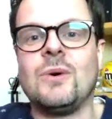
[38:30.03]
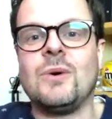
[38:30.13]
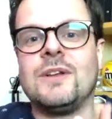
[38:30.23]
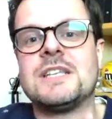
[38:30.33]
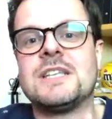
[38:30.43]
you
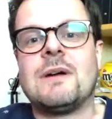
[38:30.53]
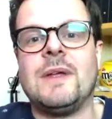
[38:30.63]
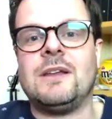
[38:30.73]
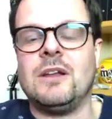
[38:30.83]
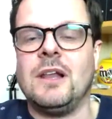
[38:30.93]
on Instagram
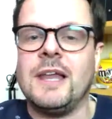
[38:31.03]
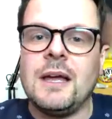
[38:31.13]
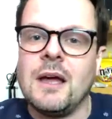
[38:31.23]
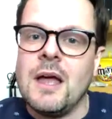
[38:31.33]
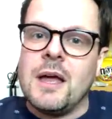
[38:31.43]
that the
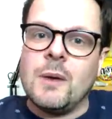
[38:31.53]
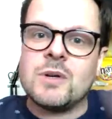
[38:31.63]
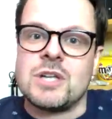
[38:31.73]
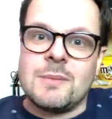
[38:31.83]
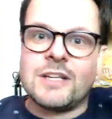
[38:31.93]
link
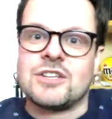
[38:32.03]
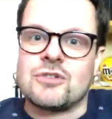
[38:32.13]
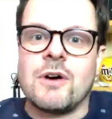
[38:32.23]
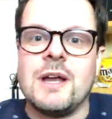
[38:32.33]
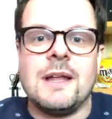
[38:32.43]
was in my
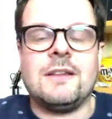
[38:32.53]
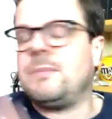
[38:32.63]
story,